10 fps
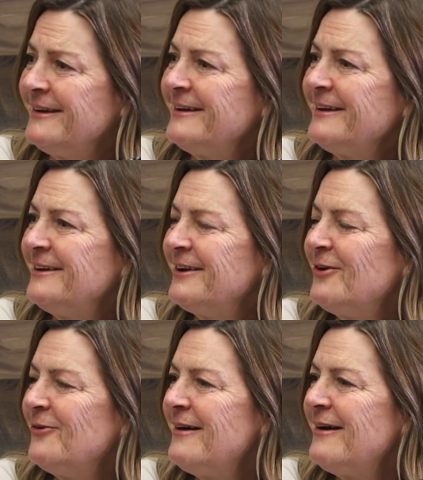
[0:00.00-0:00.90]
It
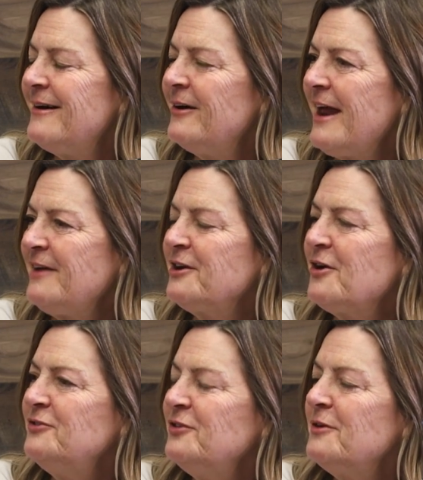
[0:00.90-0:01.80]

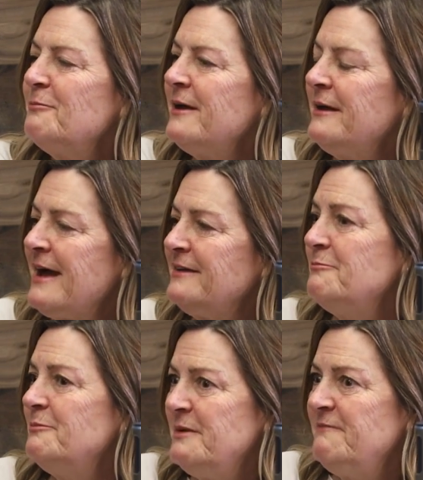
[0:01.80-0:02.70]
had to
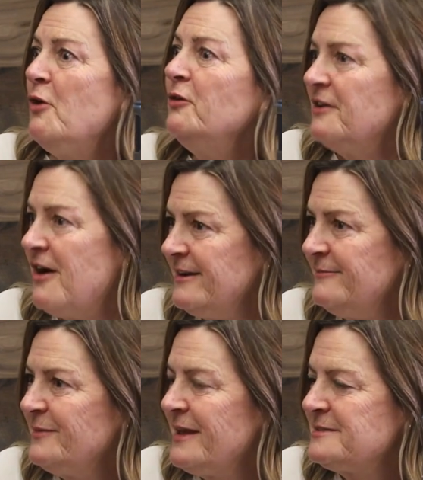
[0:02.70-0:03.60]
be voted on
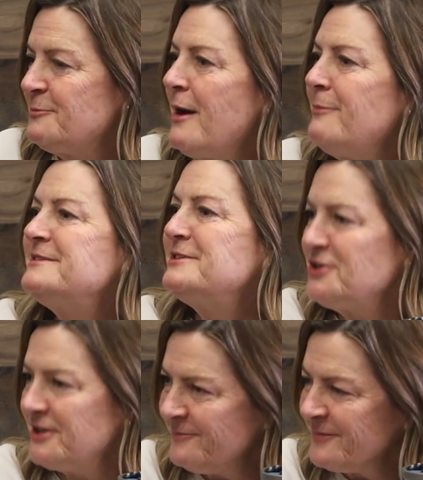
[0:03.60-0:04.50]
as a
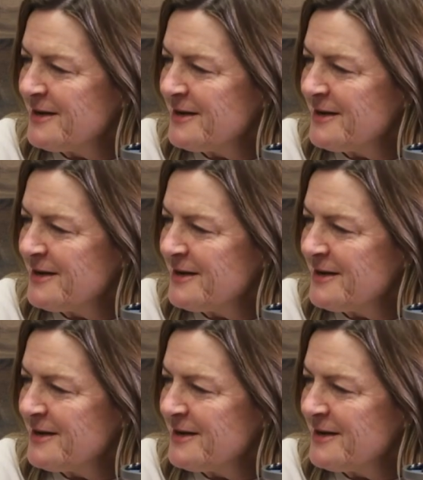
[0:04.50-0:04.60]
proposition.